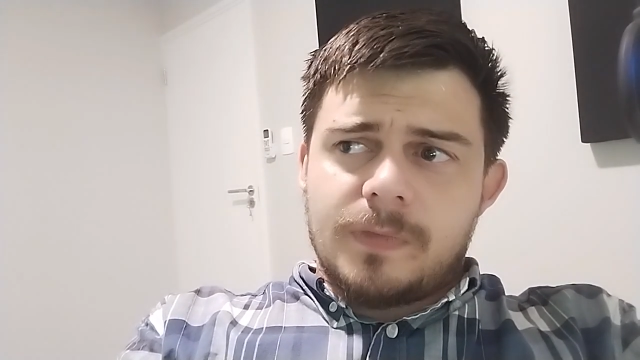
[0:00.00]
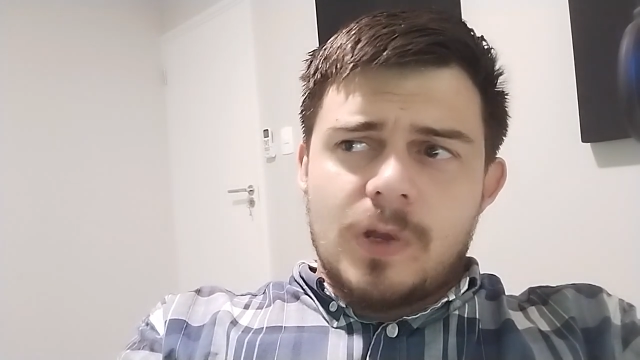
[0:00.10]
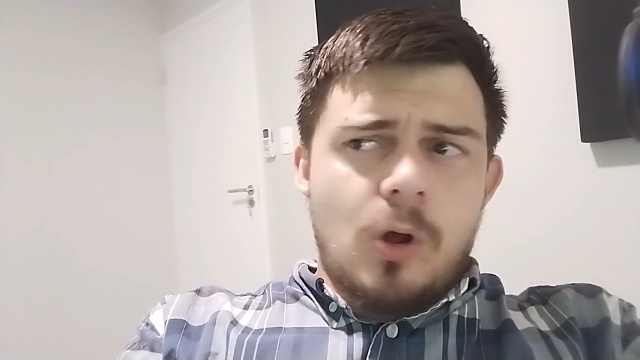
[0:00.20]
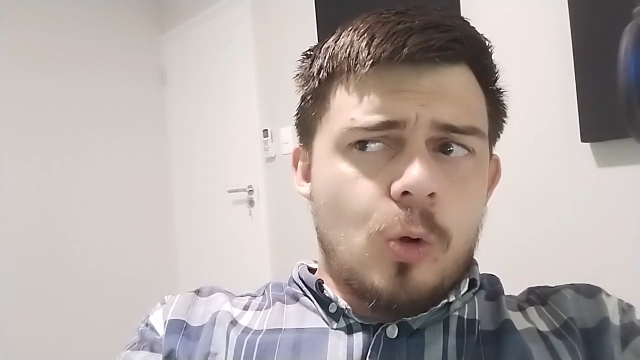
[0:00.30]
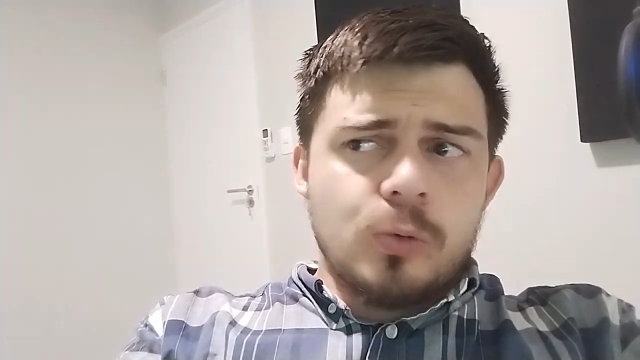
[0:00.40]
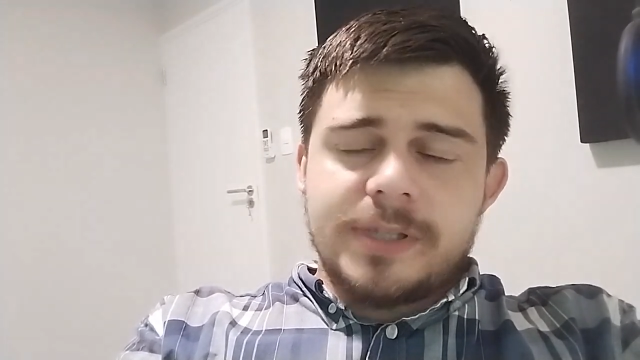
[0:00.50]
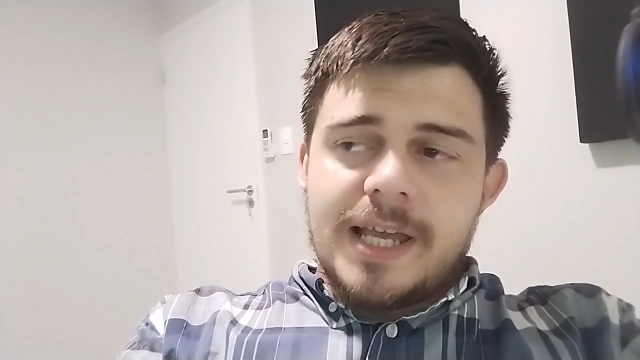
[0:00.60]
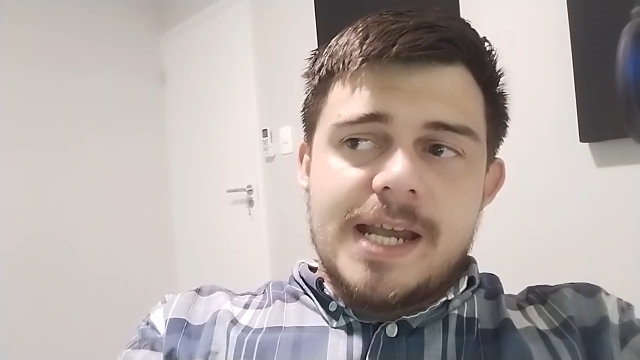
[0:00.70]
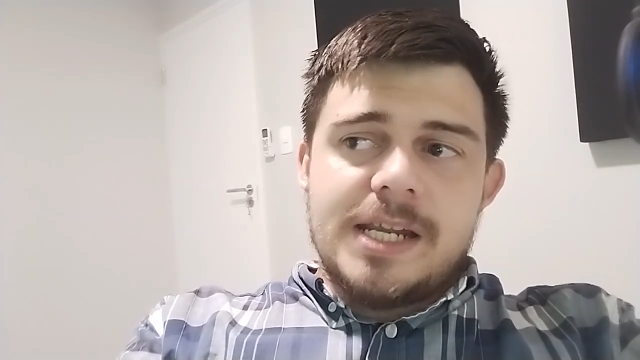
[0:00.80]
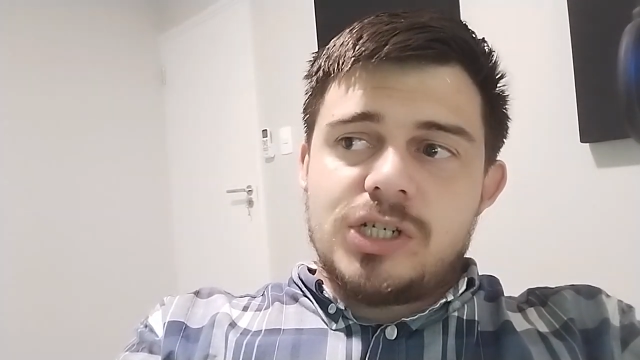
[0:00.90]
Old
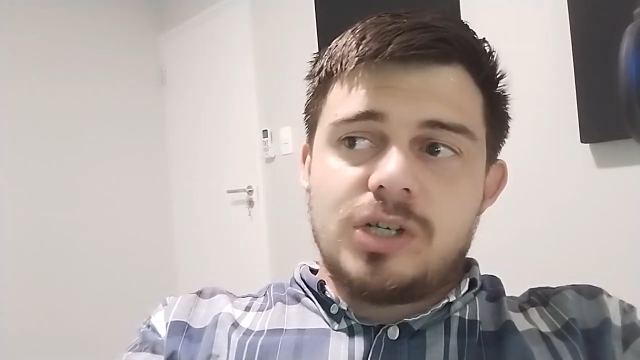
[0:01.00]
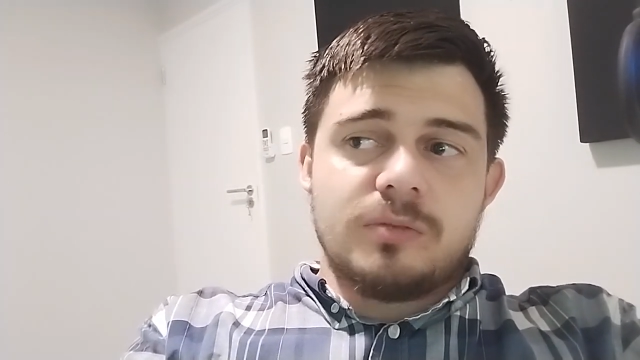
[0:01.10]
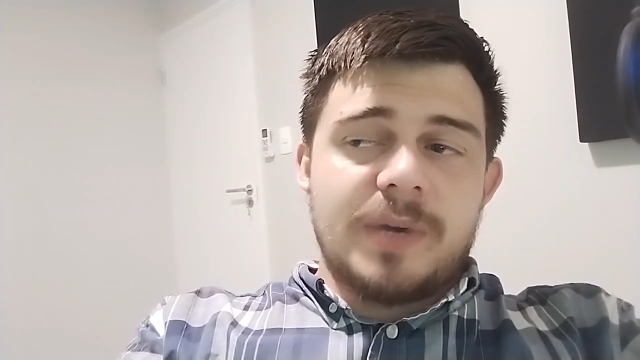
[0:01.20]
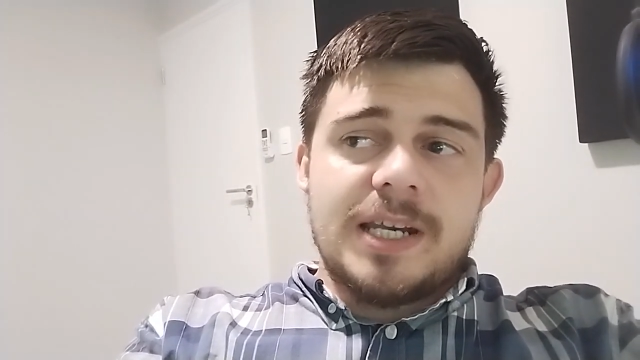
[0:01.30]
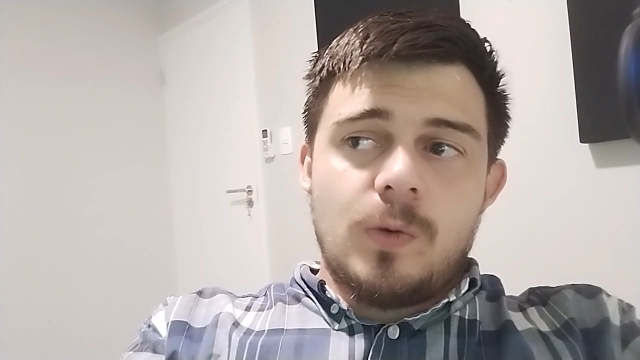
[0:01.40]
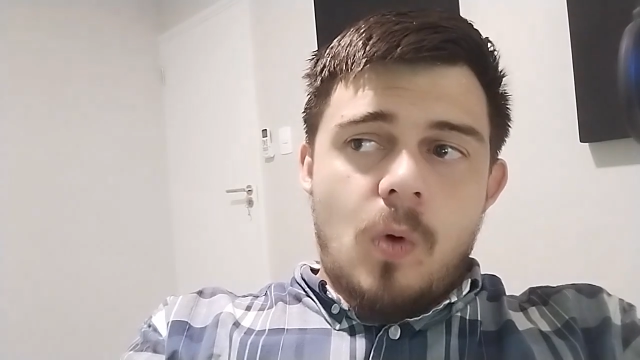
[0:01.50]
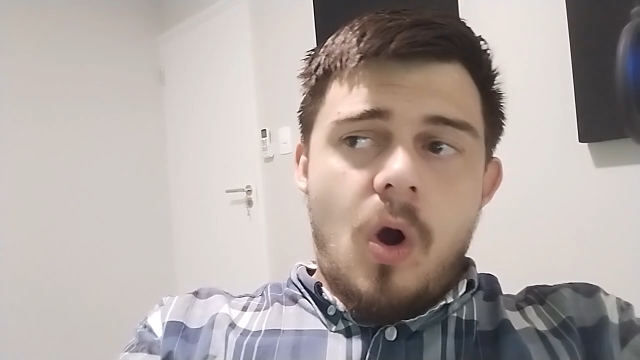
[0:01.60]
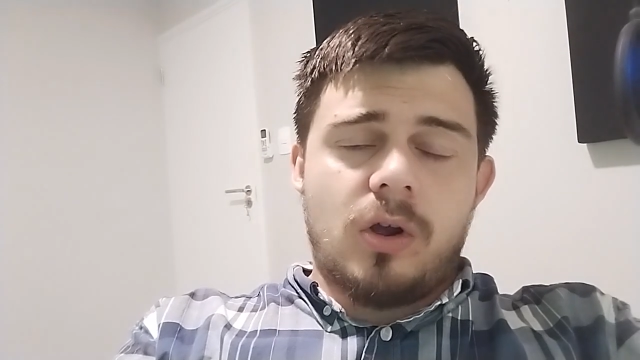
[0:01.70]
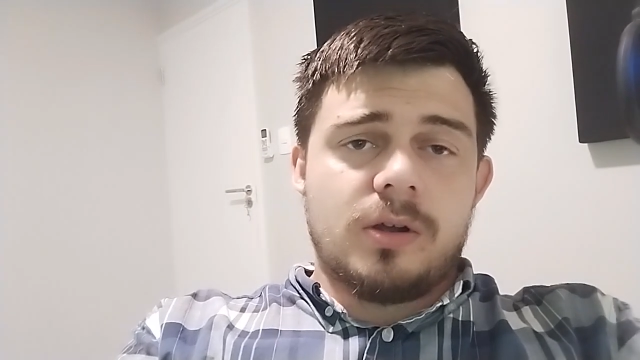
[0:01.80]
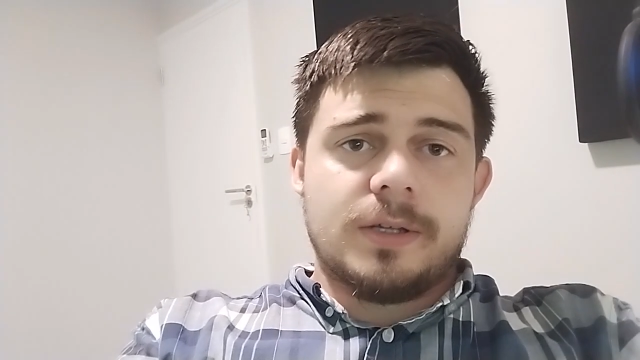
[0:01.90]
lady, she could barely
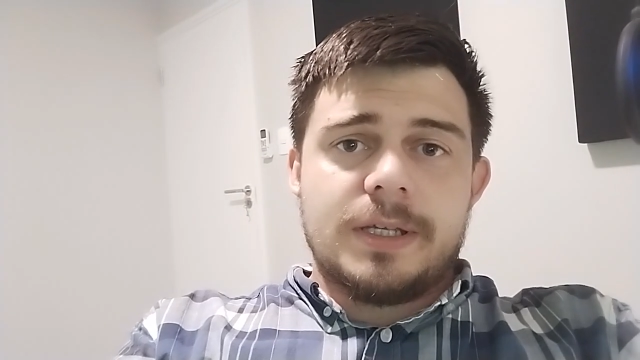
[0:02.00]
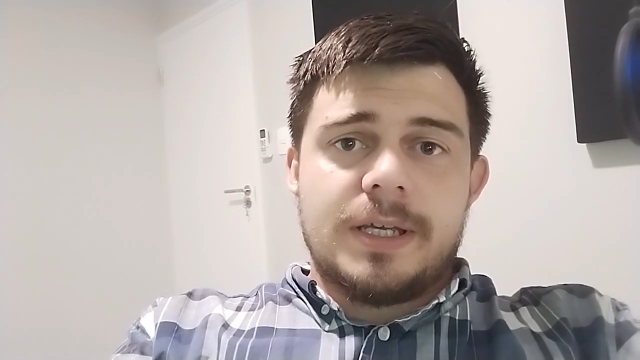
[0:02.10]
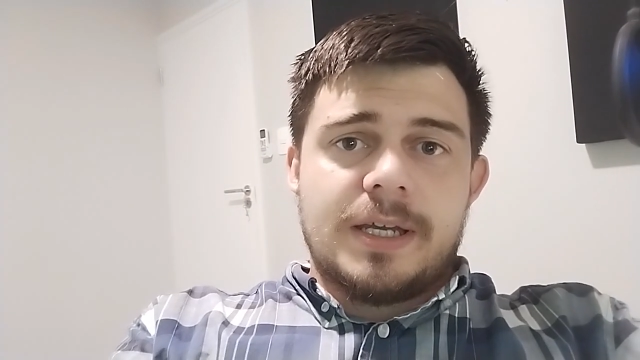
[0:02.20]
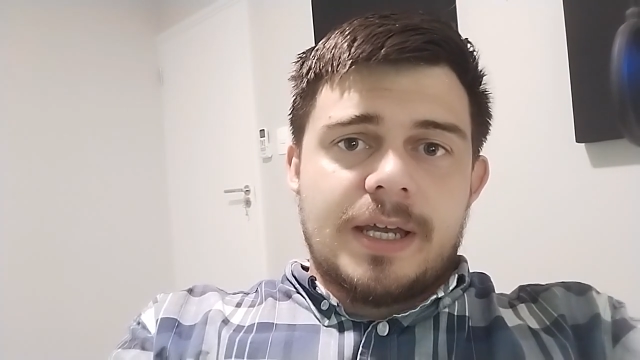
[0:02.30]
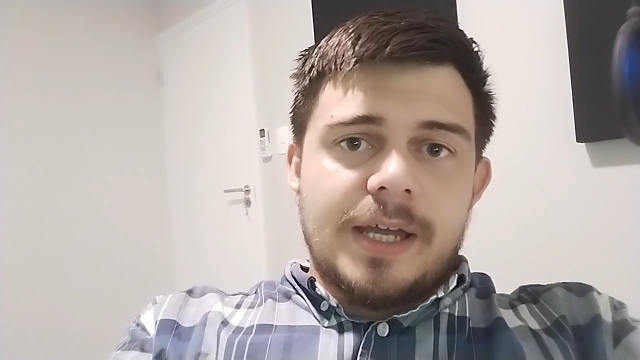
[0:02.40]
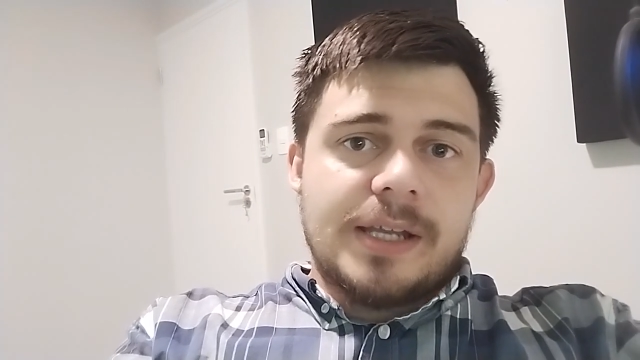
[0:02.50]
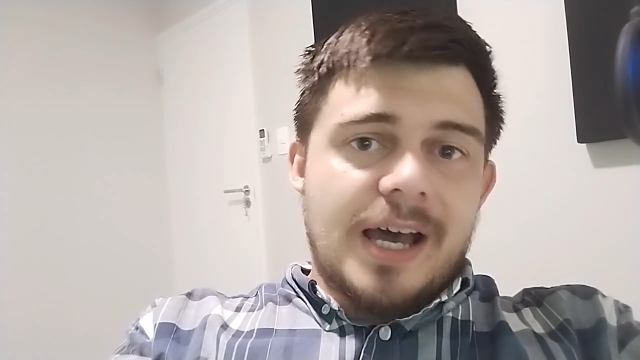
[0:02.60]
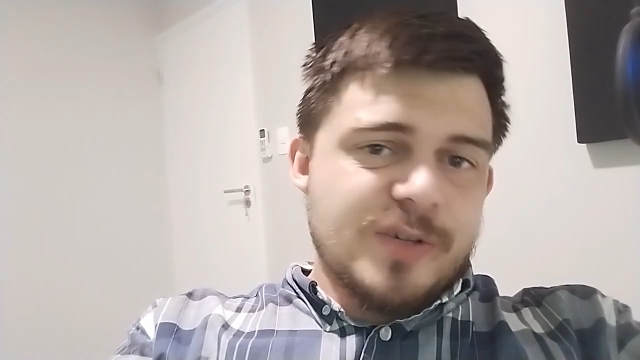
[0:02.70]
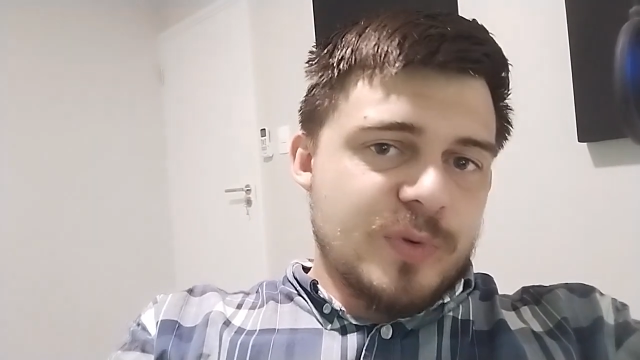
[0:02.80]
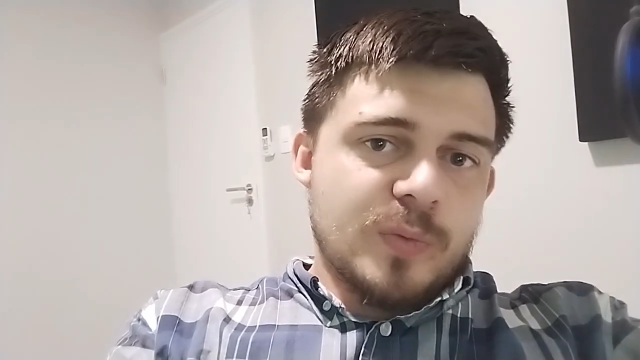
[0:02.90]
walk, and the
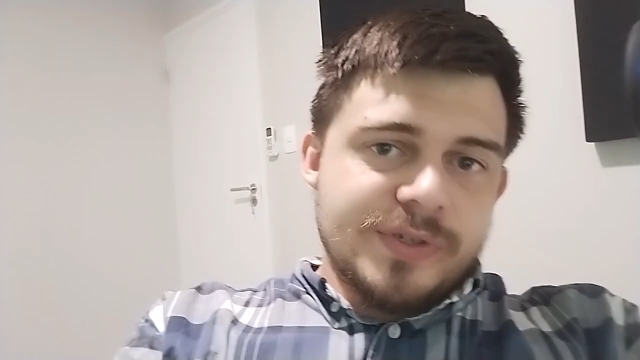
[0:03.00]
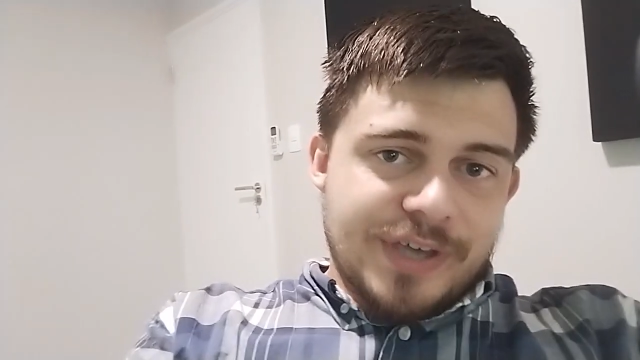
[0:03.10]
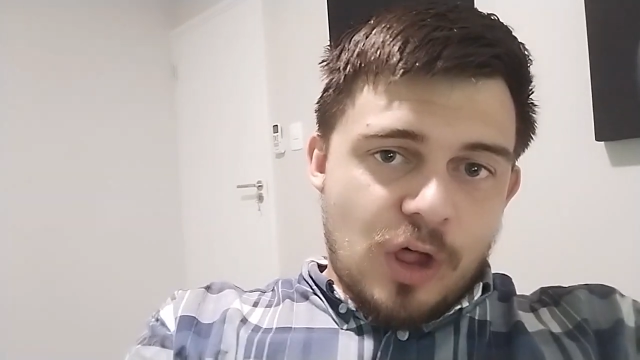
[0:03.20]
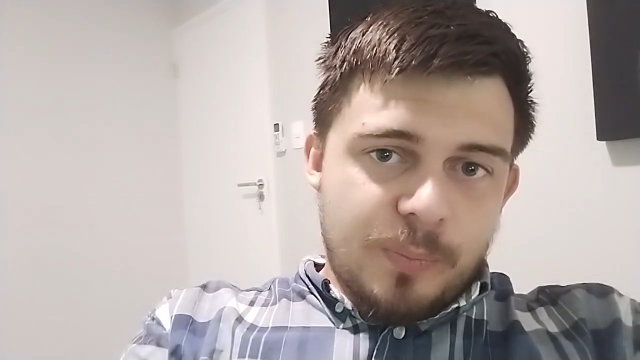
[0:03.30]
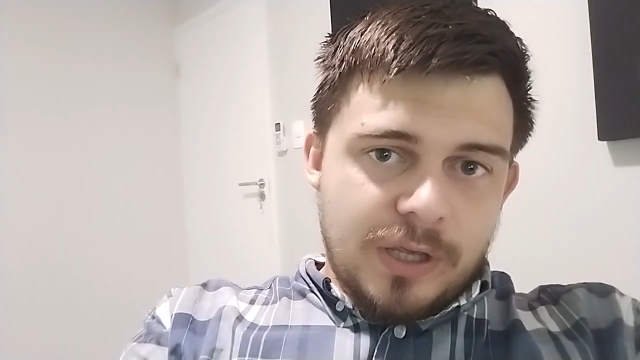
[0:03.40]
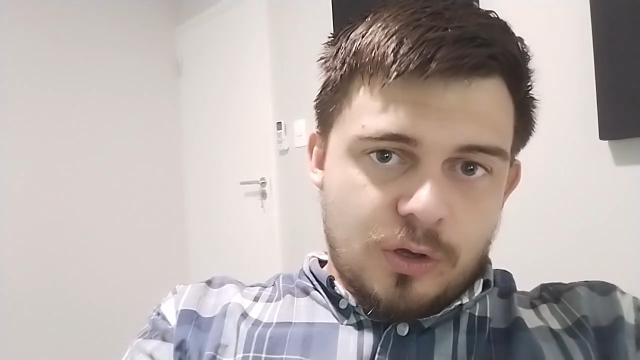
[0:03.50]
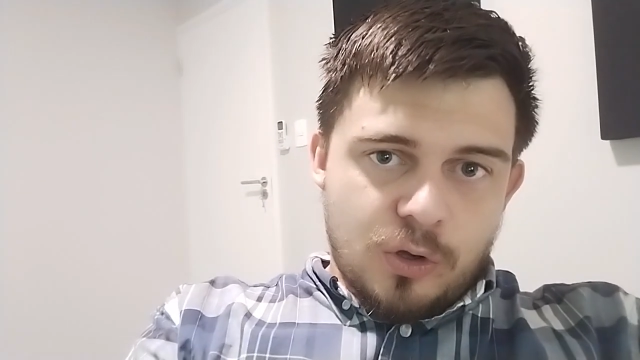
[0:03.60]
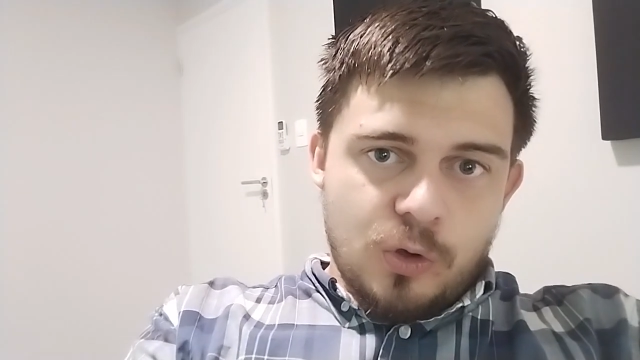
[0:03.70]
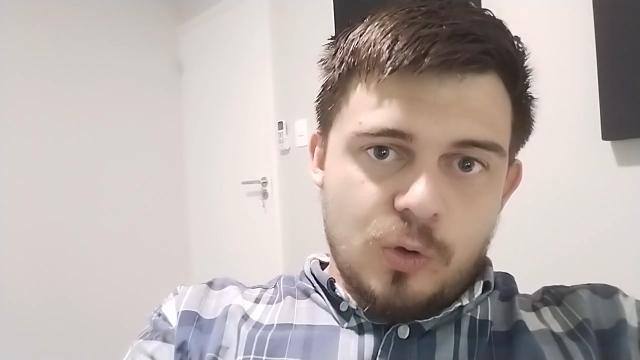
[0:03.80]
husband was helping her